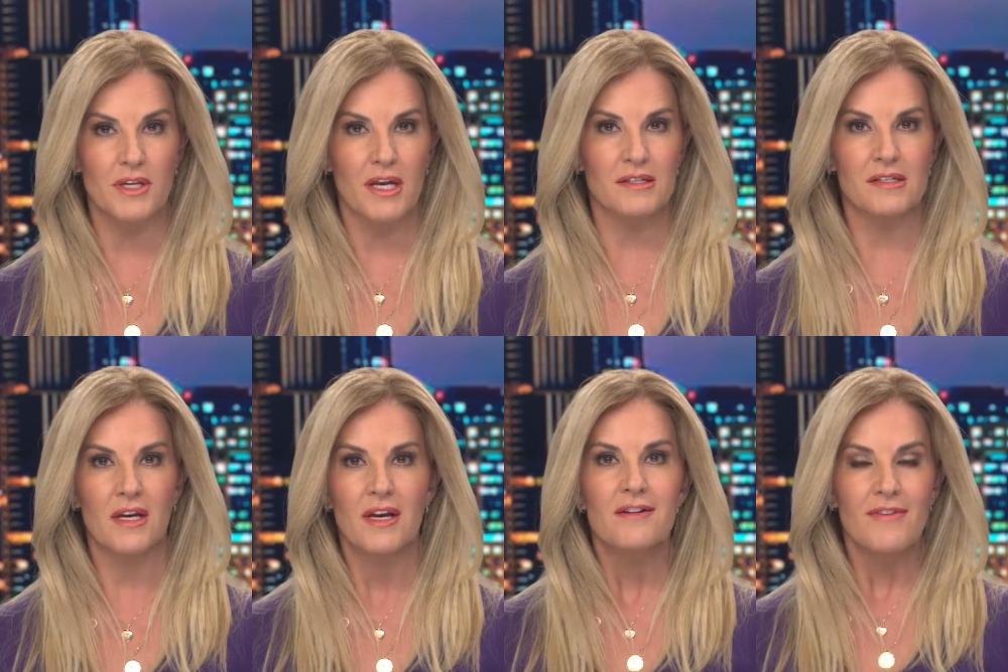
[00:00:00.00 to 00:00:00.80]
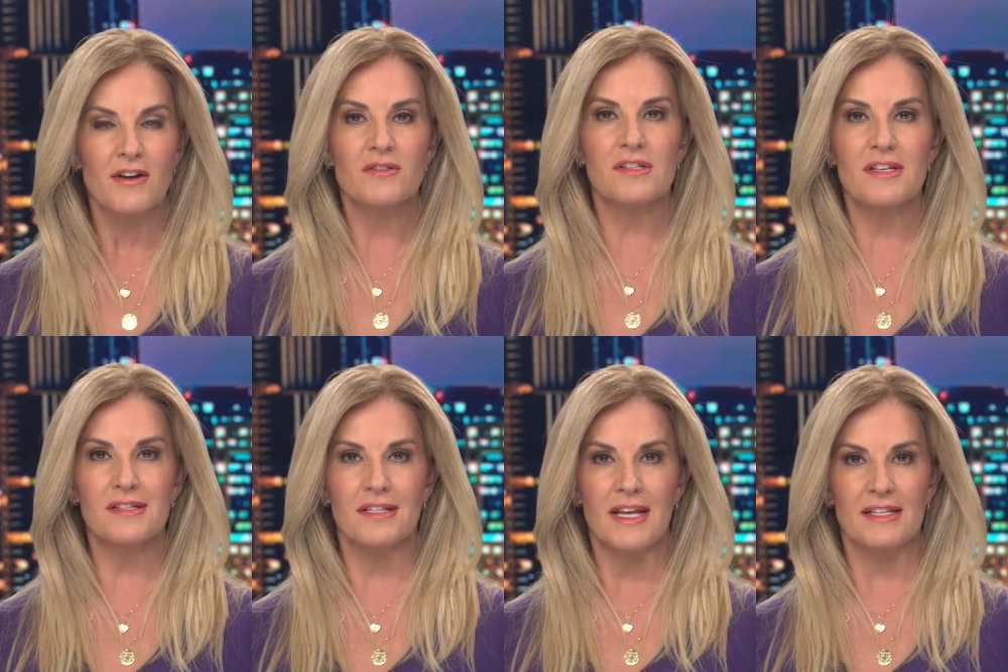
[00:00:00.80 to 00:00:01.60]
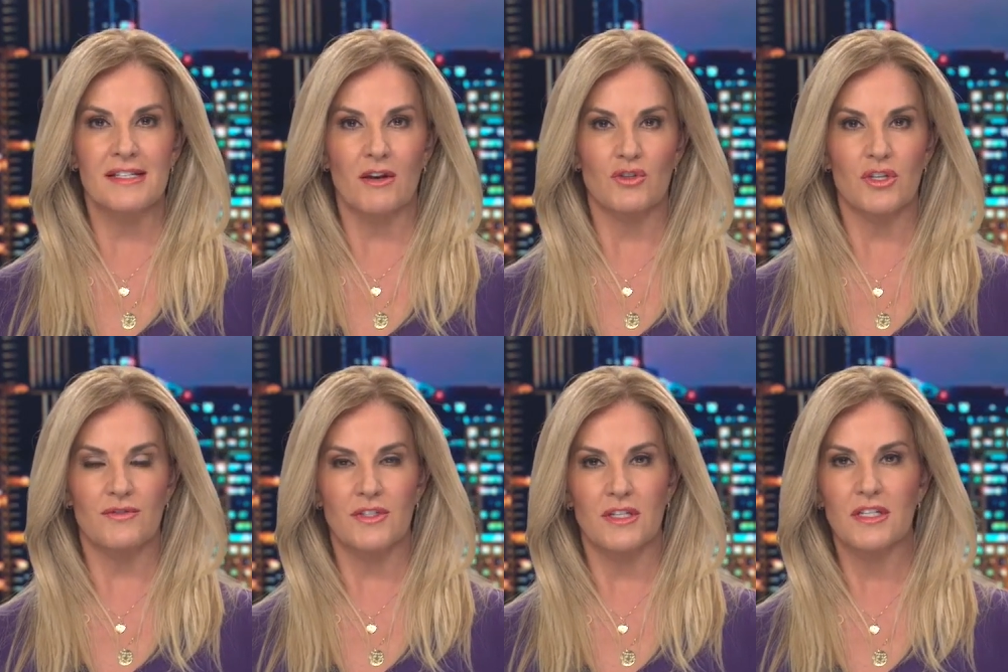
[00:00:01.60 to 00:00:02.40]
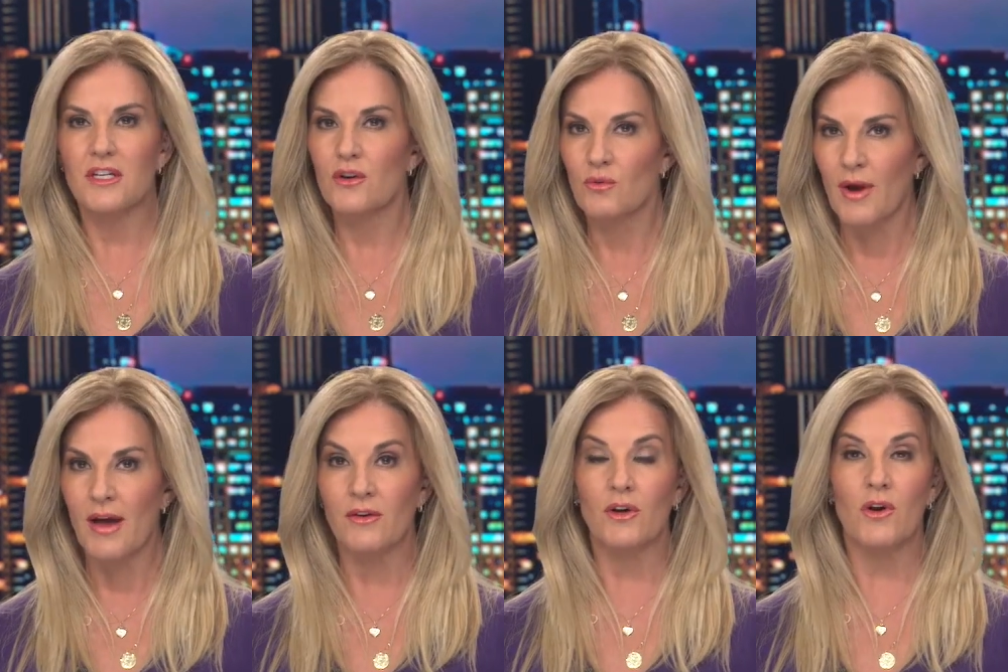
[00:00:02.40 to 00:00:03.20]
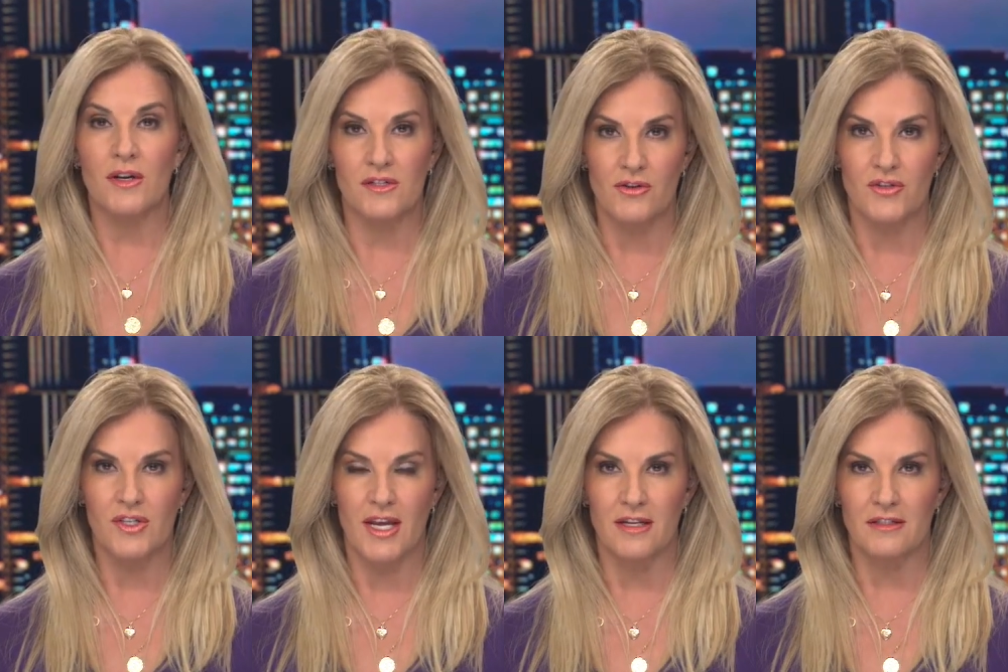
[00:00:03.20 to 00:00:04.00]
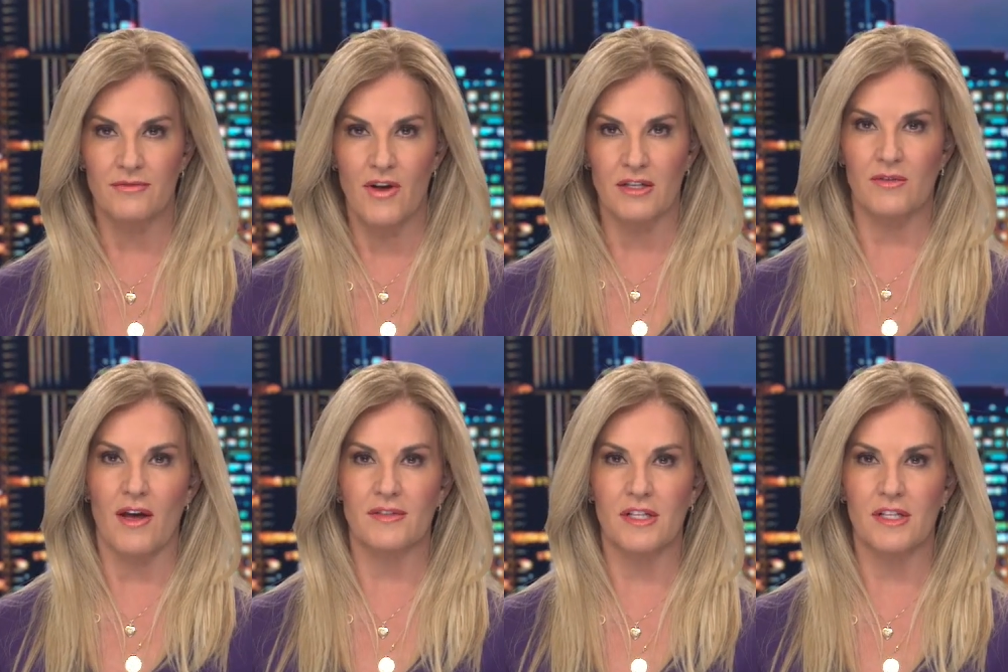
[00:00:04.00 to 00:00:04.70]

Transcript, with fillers: because fire season has now shifted year round across our state. Fox 5's